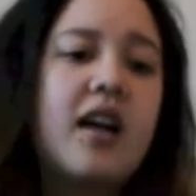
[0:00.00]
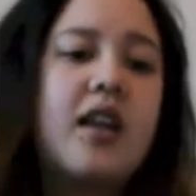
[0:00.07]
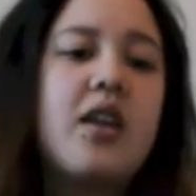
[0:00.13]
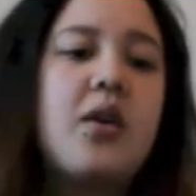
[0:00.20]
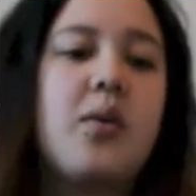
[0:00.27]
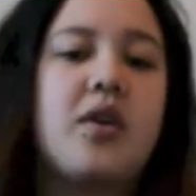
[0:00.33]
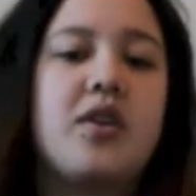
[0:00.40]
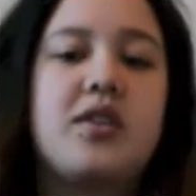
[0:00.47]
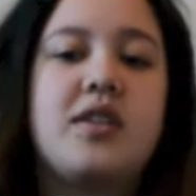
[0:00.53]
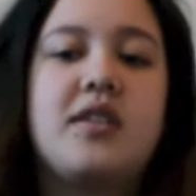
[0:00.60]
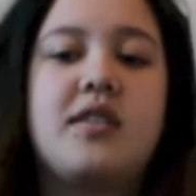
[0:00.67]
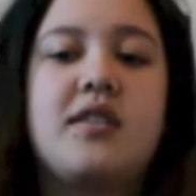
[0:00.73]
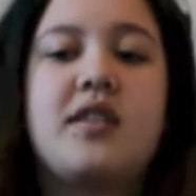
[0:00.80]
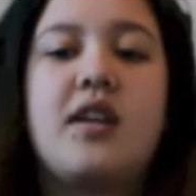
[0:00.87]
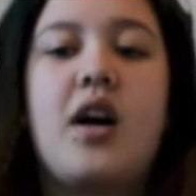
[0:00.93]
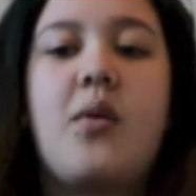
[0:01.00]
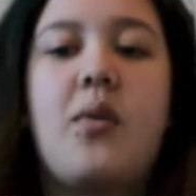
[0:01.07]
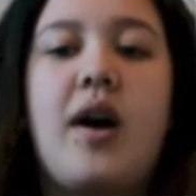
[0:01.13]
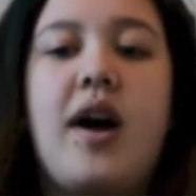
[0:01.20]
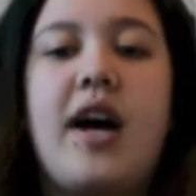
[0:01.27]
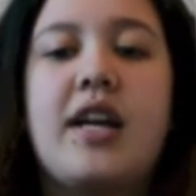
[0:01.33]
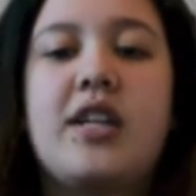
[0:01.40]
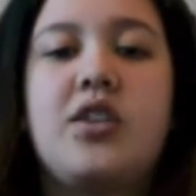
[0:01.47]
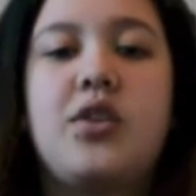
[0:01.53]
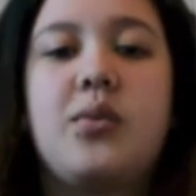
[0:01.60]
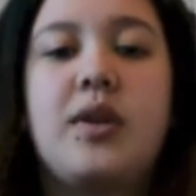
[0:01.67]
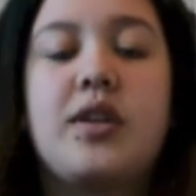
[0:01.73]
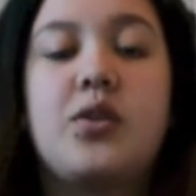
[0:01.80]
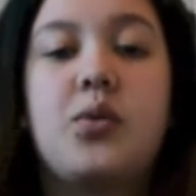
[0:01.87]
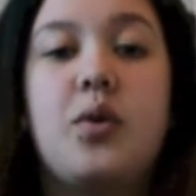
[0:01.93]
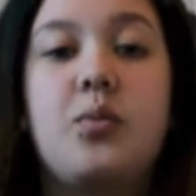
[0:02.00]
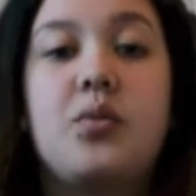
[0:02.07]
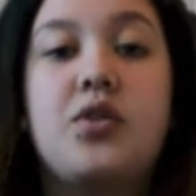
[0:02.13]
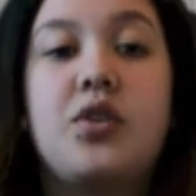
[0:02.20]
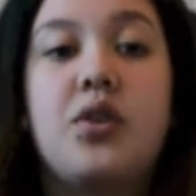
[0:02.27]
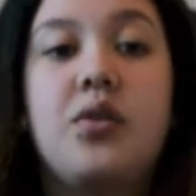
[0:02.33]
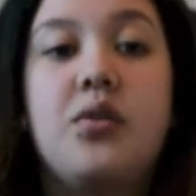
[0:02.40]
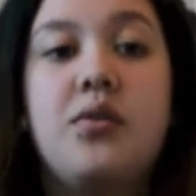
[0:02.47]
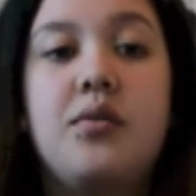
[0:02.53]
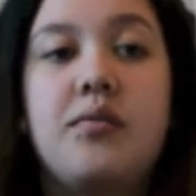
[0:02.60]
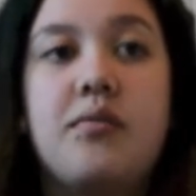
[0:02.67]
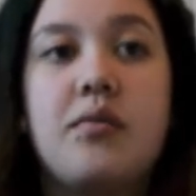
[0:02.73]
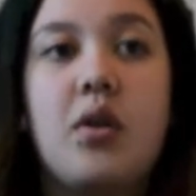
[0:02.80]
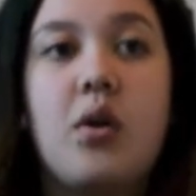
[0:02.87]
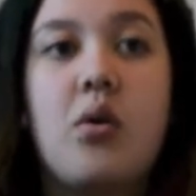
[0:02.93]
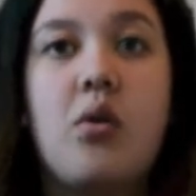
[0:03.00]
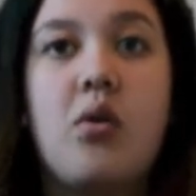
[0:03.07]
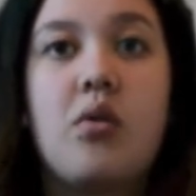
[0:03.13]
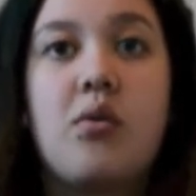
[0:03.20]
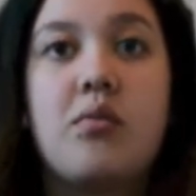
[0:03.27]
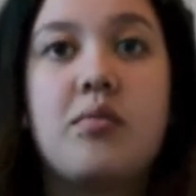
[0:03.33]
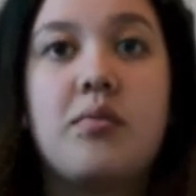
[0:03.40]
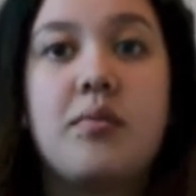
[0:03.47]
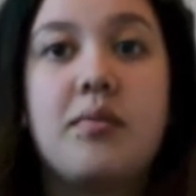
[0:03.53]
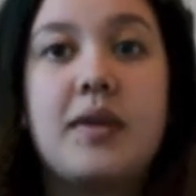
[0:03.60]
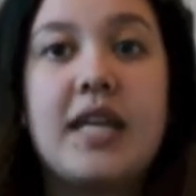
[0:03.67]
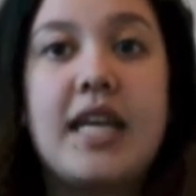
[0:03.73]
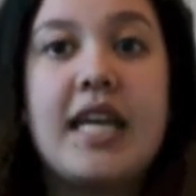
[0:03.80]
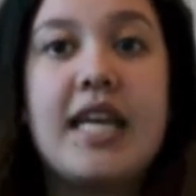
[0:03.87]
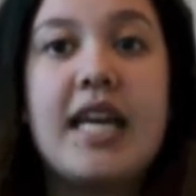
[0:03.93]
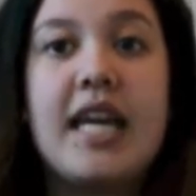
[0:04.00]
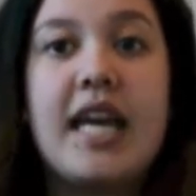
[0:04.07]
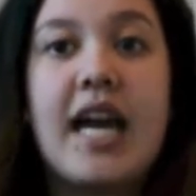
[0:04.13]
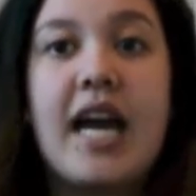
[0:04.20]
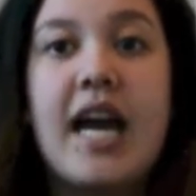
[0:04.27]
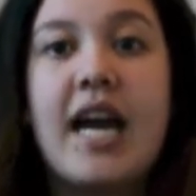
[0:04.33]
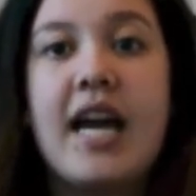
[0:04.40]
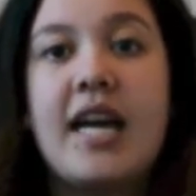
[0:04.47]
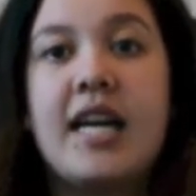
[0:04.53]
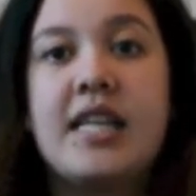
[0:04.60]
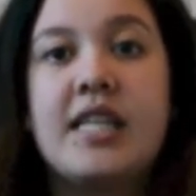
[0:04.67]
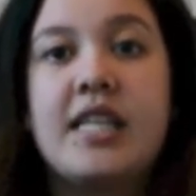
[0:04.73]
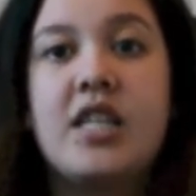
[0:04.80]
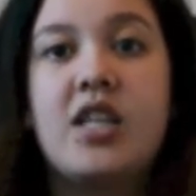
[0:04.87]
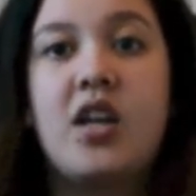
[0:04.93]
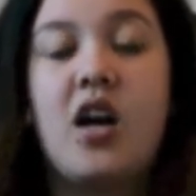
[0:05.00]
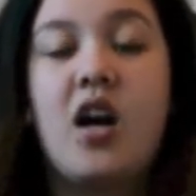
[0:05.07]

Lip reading: there were time where I had to wear swimsuit or bikini, and